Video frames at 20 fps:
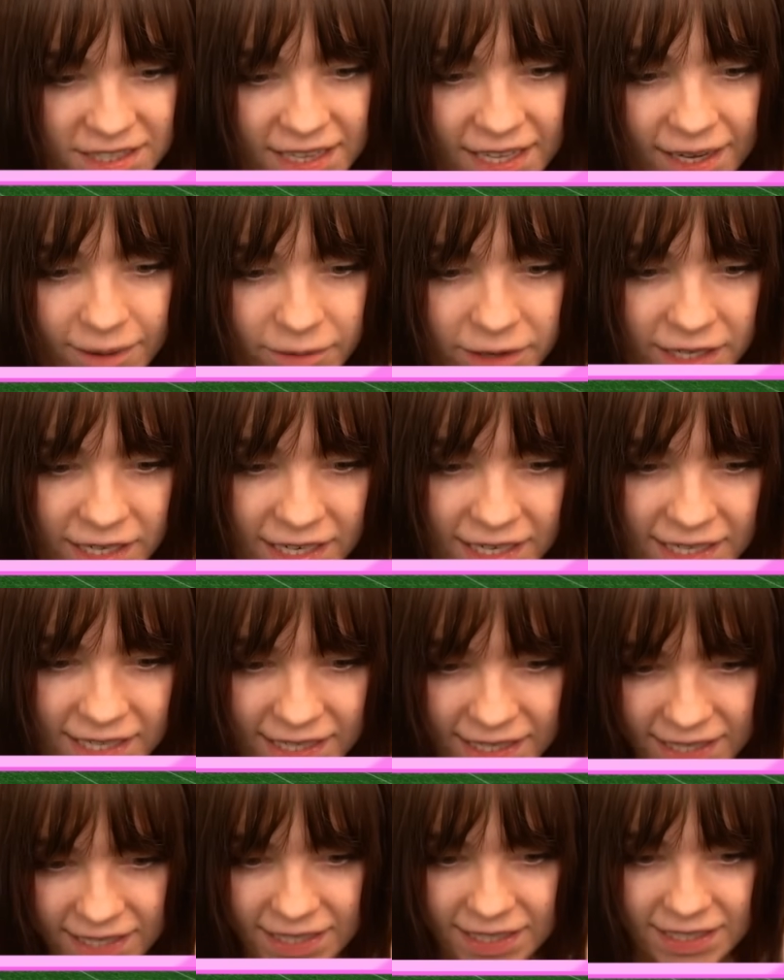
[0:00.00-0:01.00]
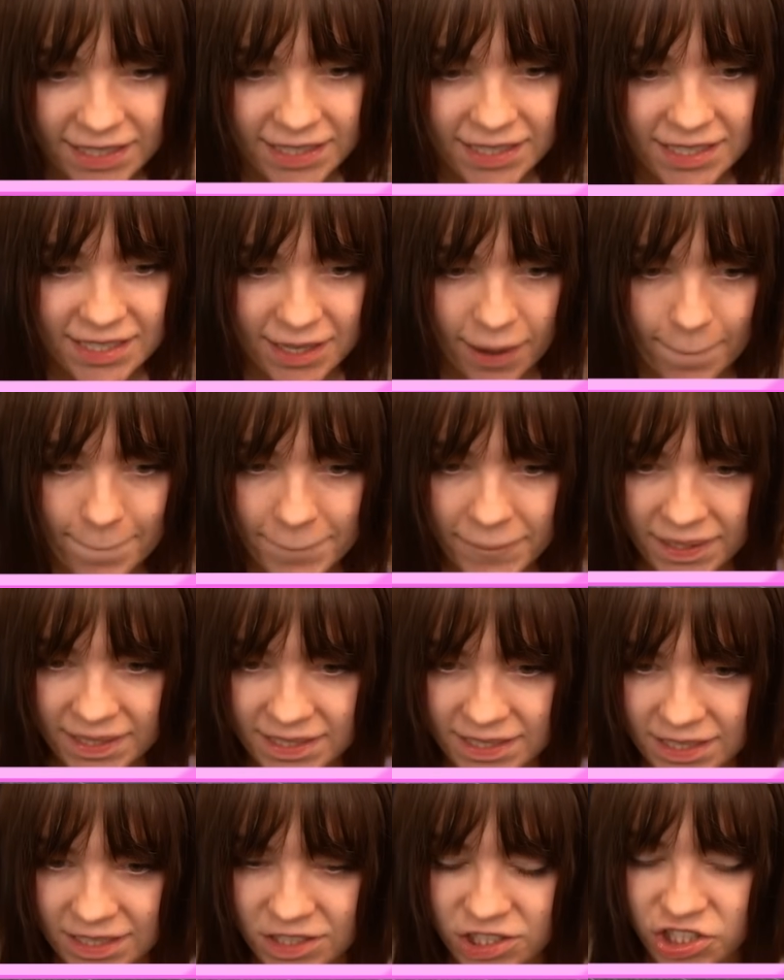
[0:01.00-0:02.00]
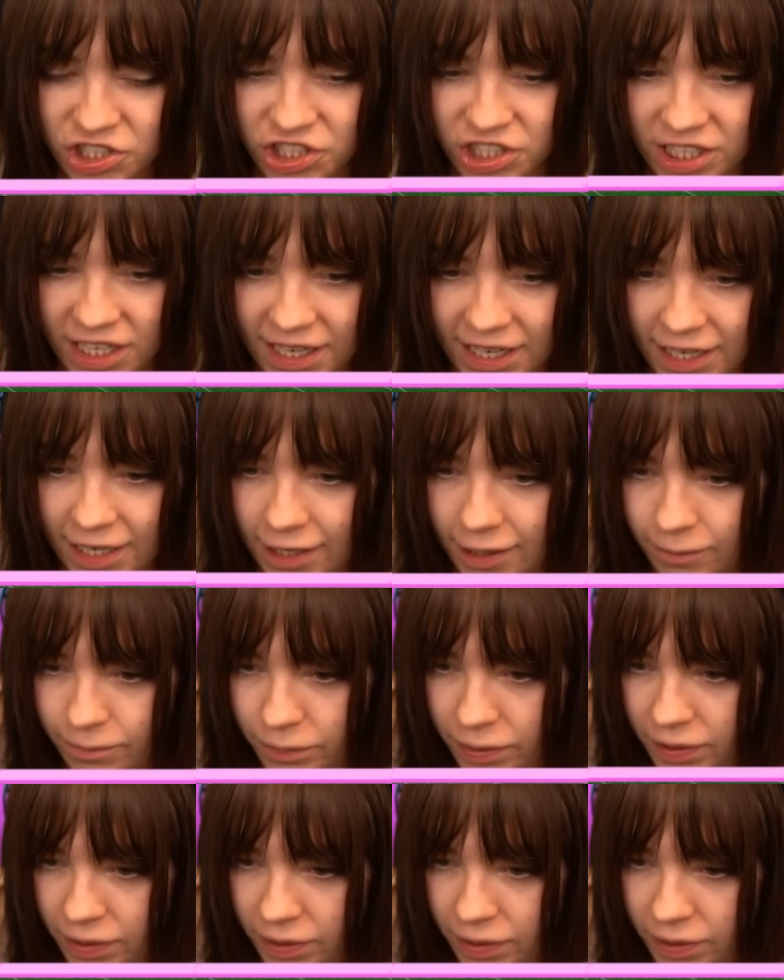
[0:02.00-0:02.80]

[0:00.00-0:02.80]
thing I'm gonna need is basic shape.